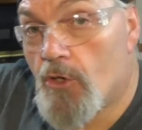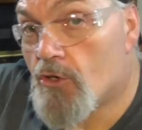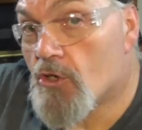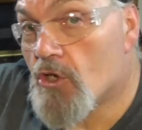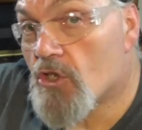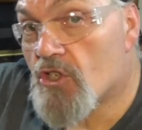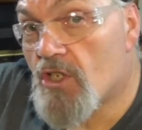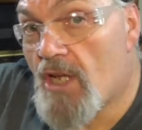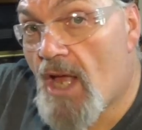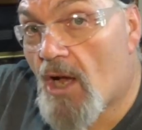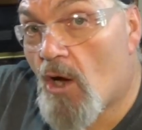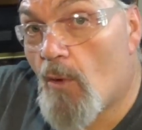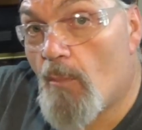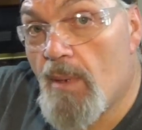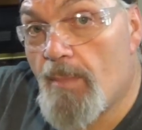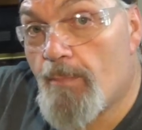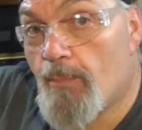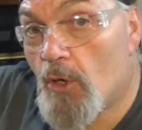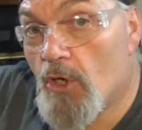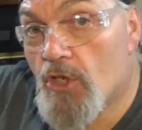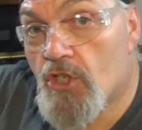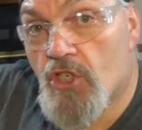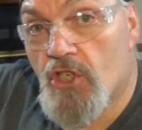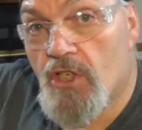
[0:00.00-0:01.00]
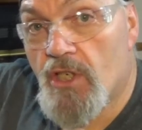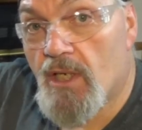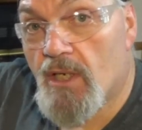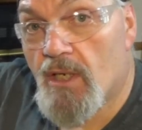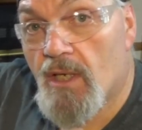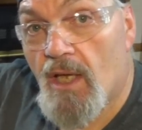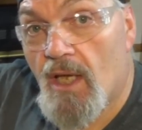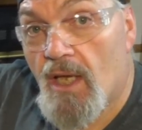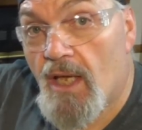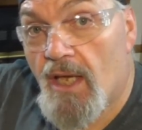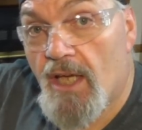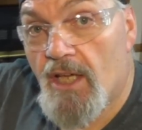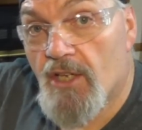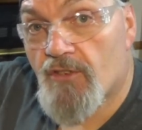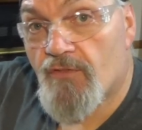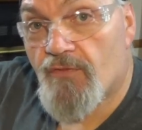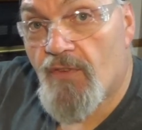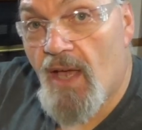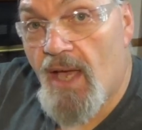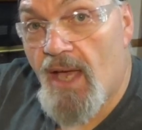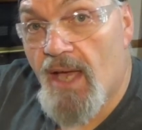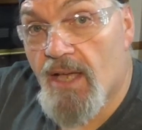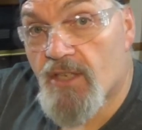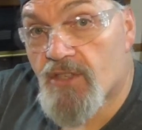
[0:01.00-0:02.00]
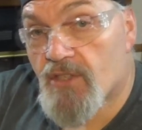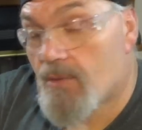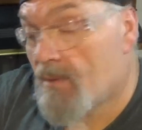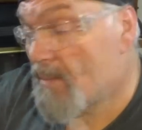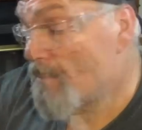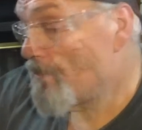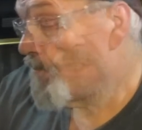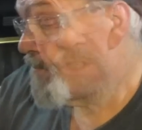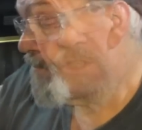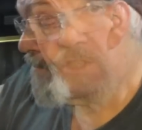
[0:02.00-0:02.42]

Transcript: You're just not going to be pushing it as fast.